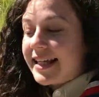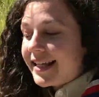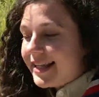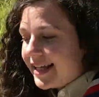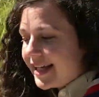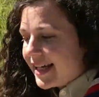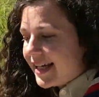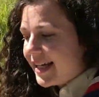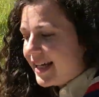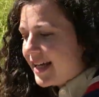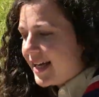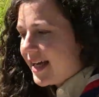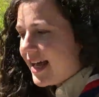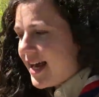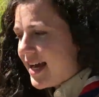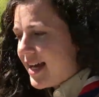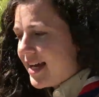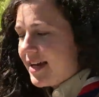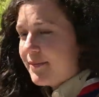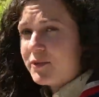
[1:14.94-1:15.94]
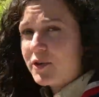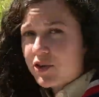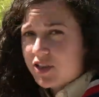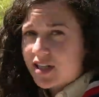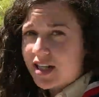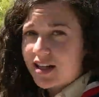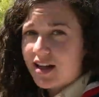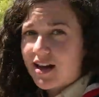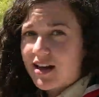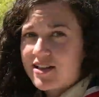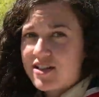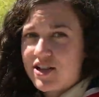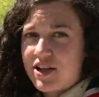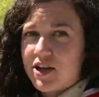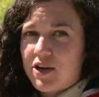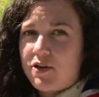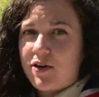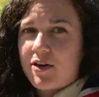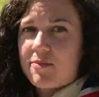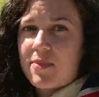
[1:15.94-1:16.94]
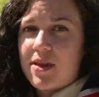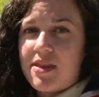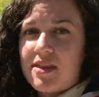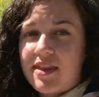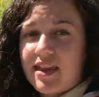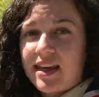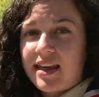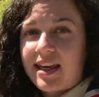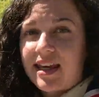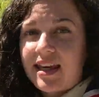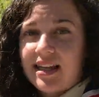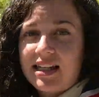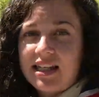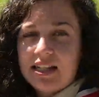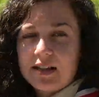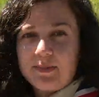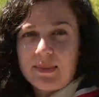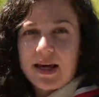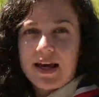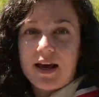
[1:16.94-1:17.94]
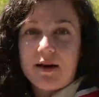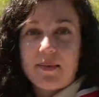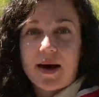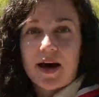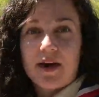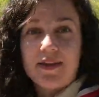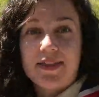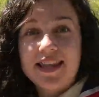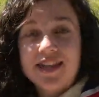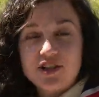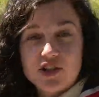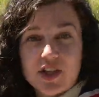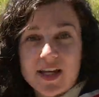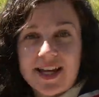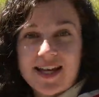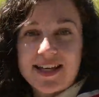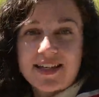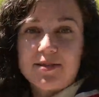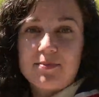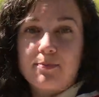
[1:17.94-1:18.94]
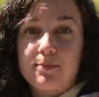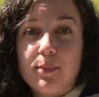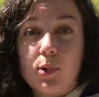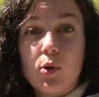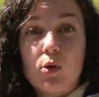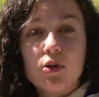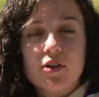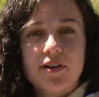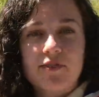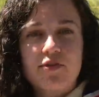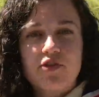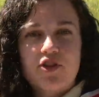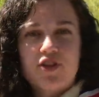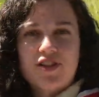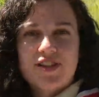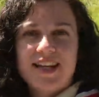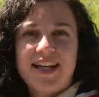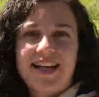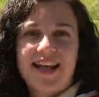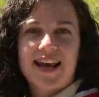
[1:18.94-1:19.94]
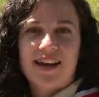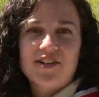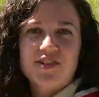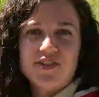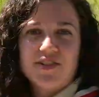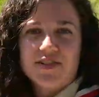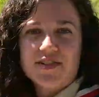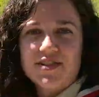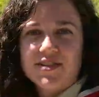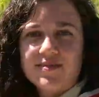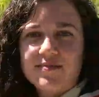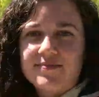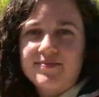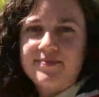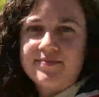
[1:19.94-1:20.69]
Yeah, I'm not going to lie to you, I've been thinking a little bit about this year's Board of Trustee Elections.